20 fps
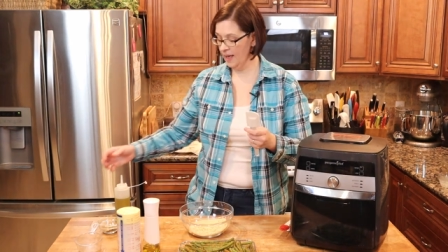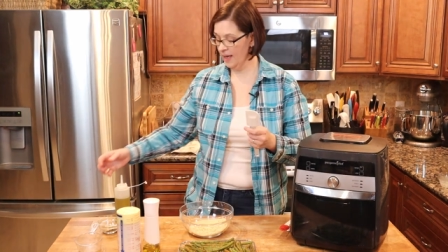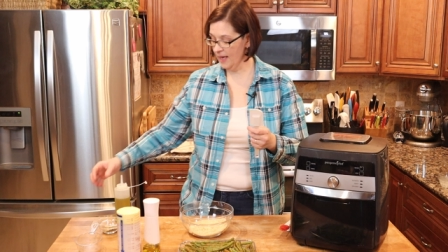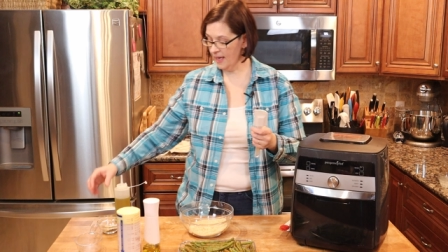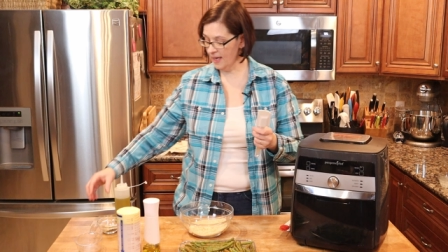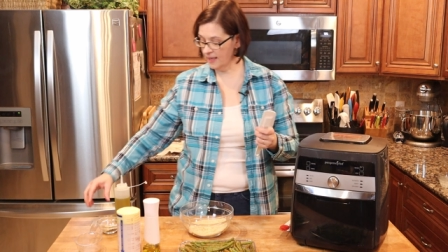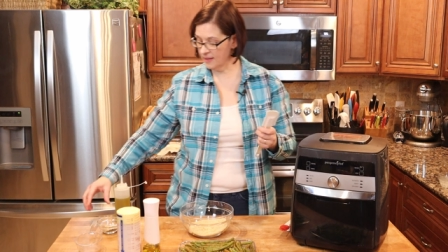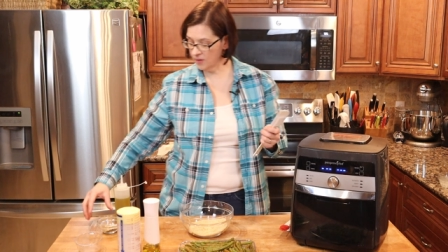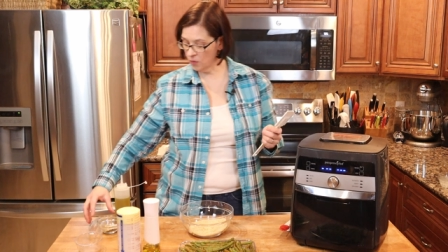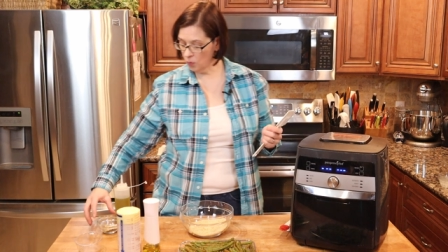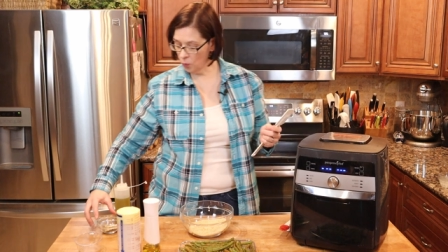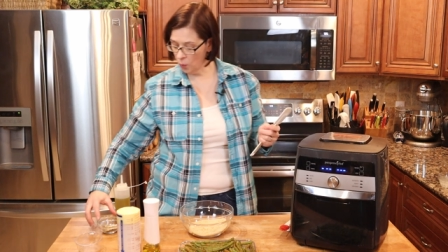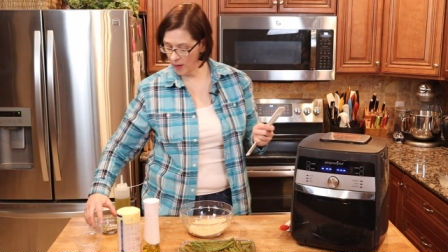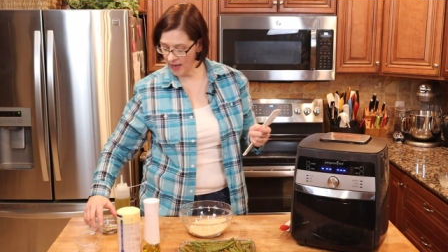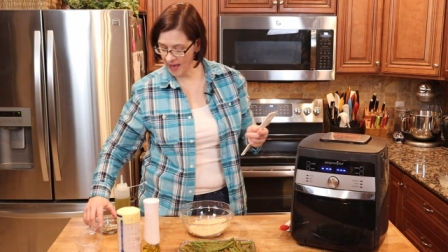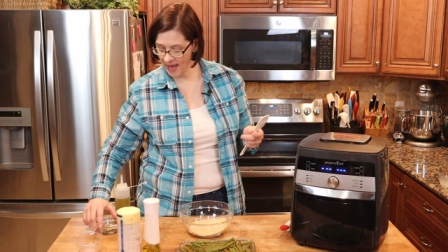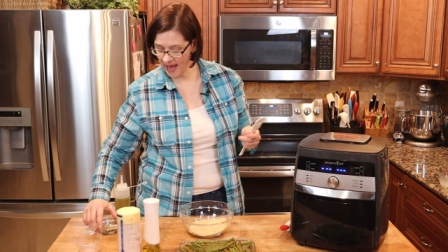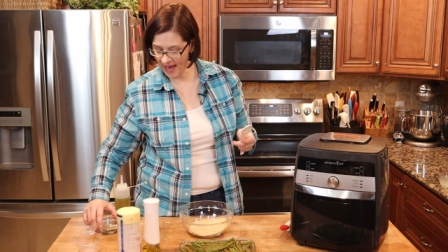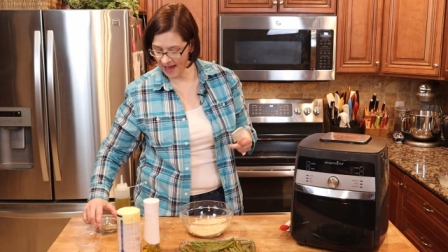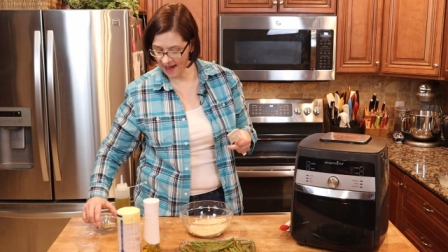And
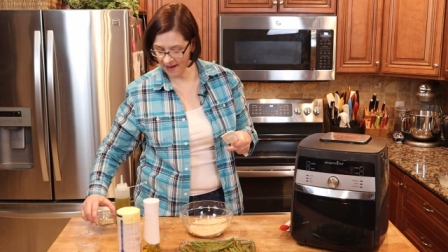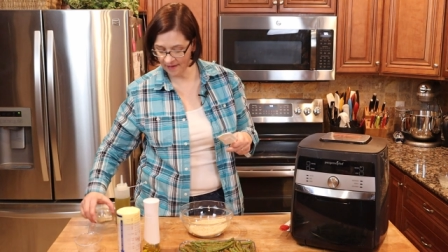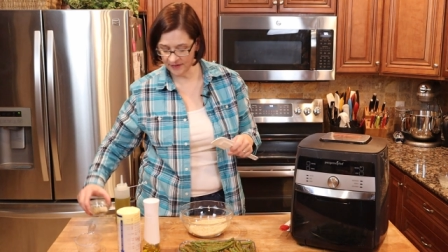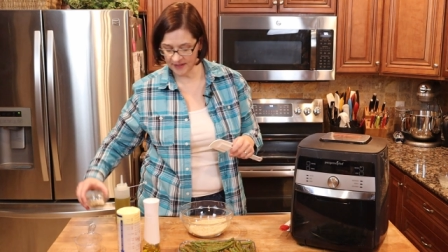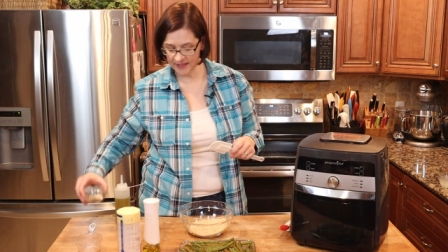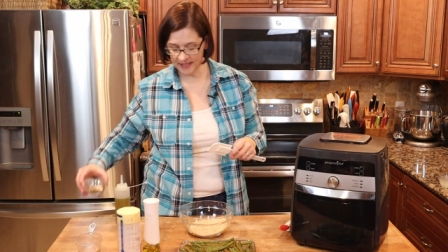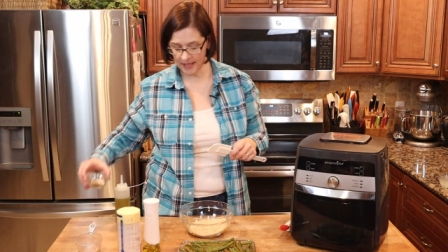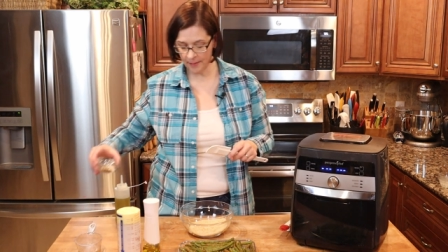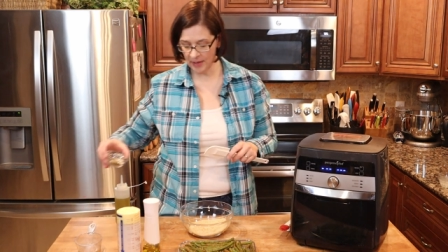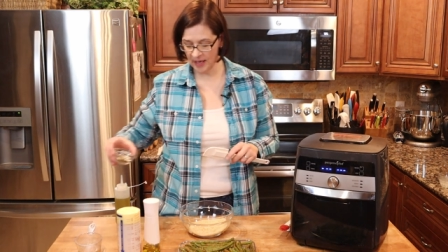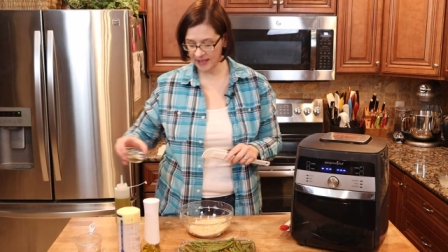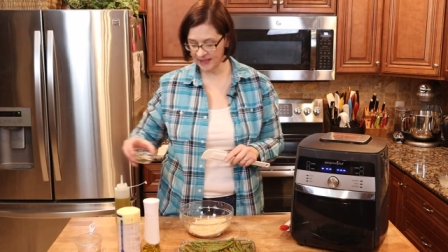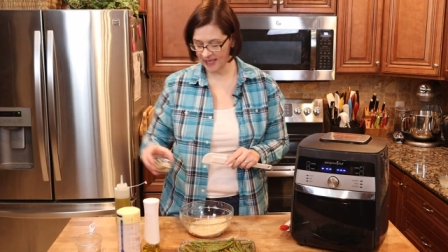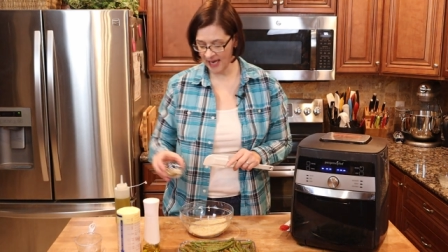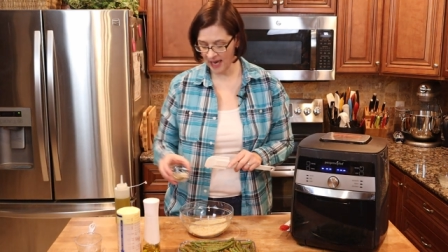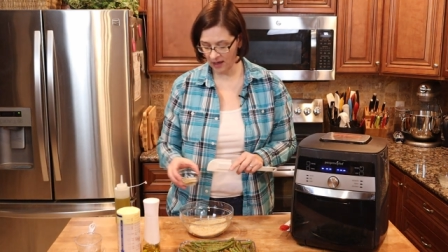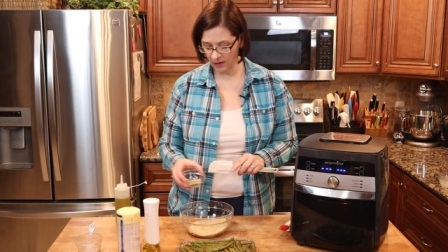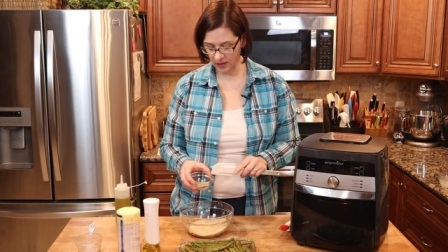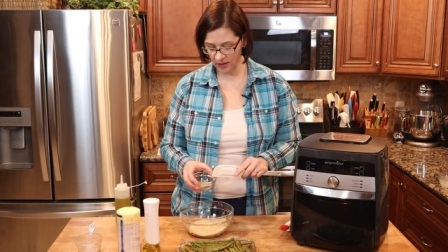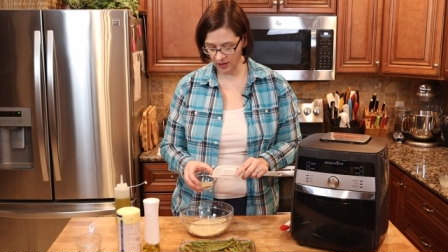we have some
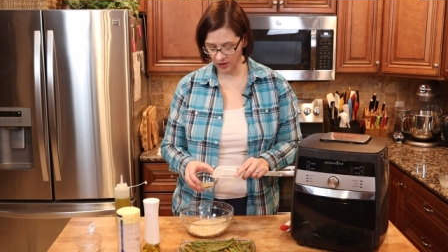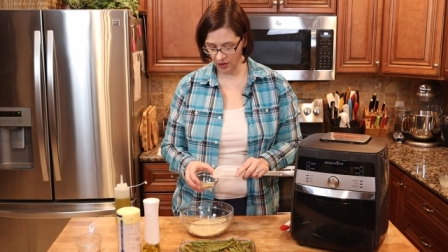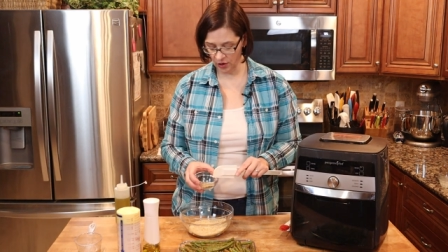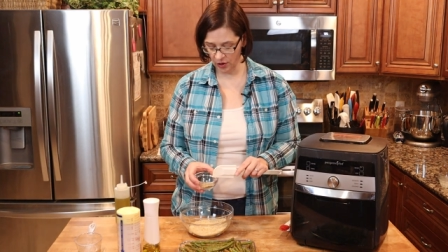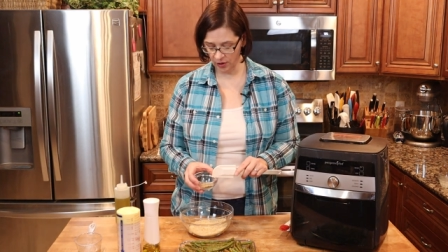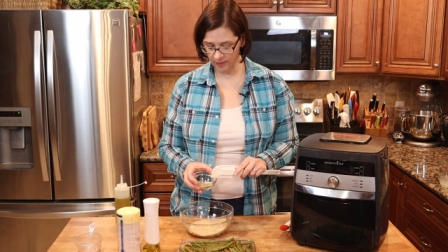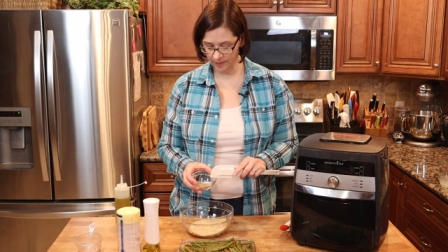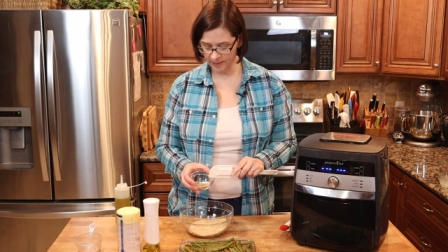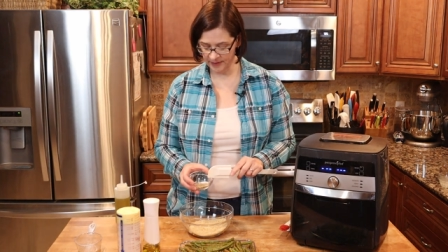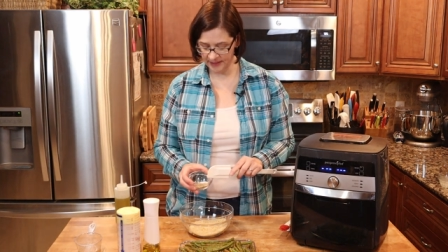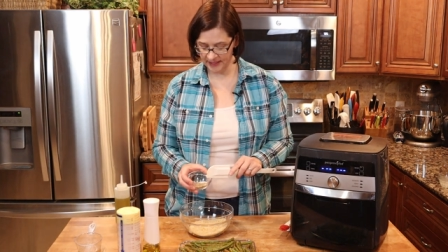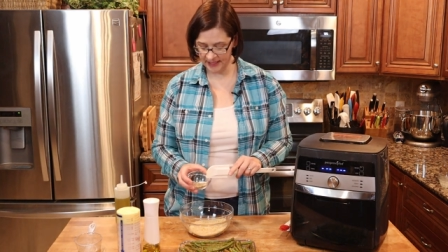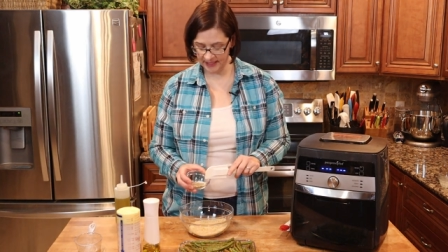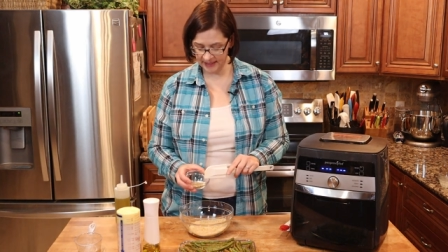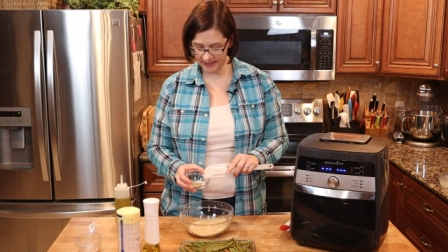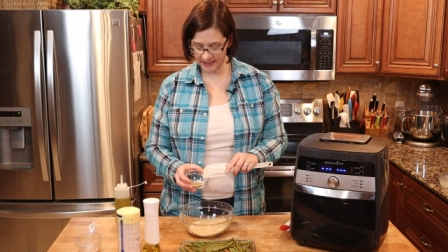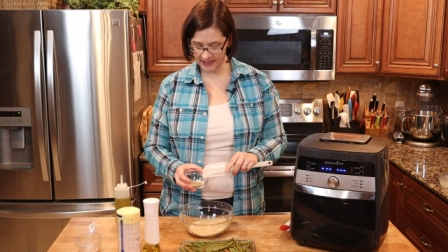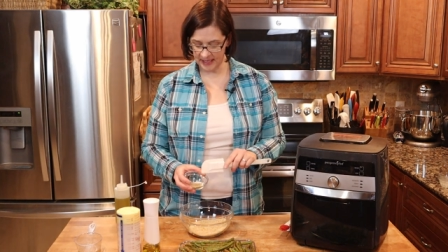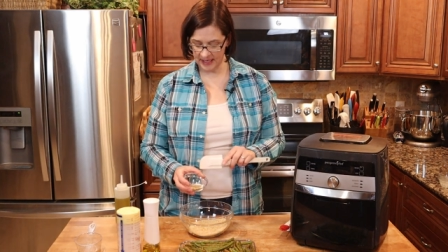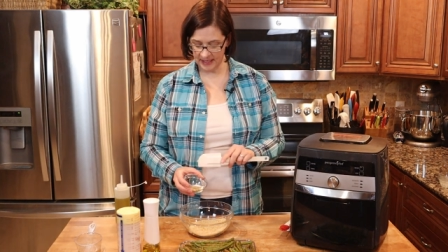Italian herb
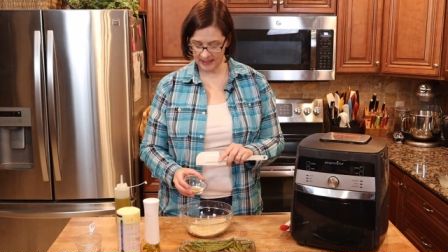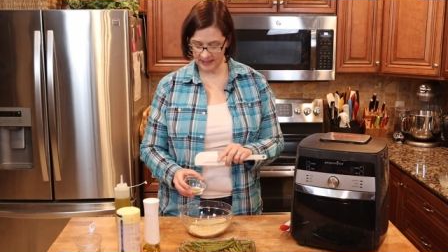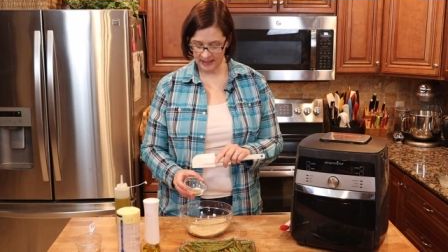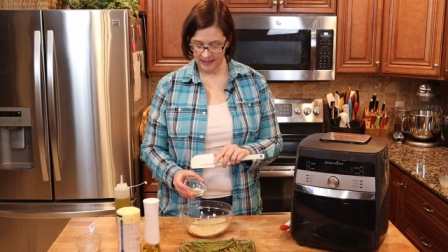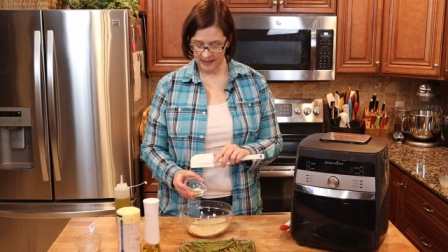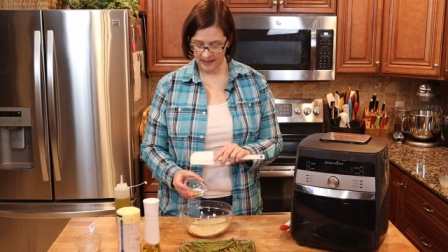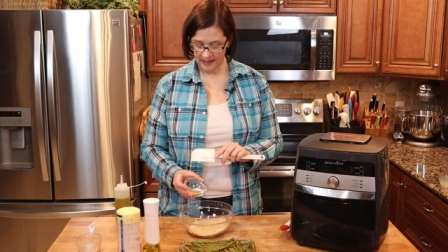seasoning,